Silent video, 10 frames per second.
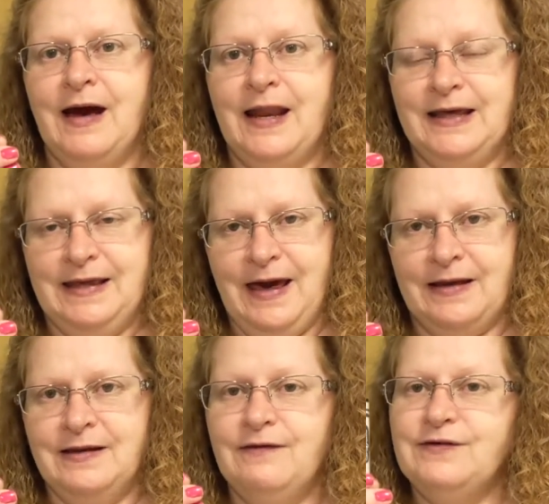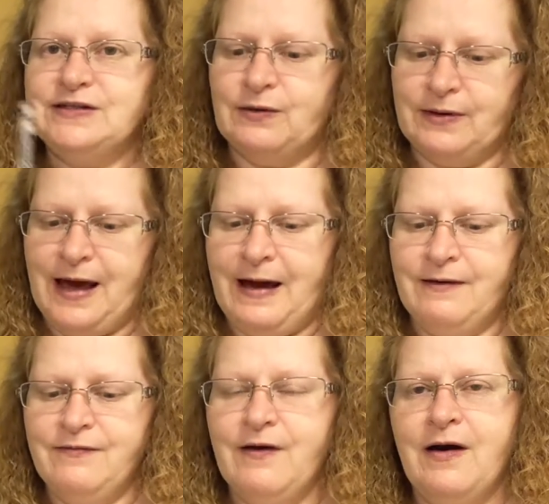And again, if you don't
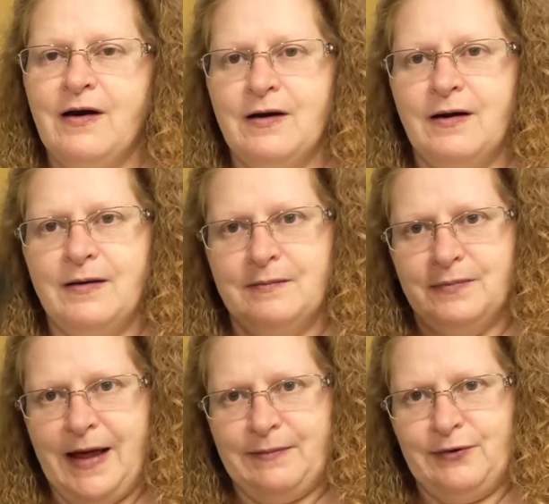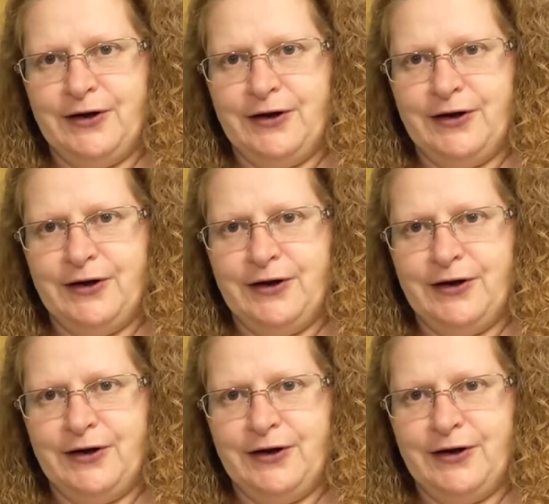have black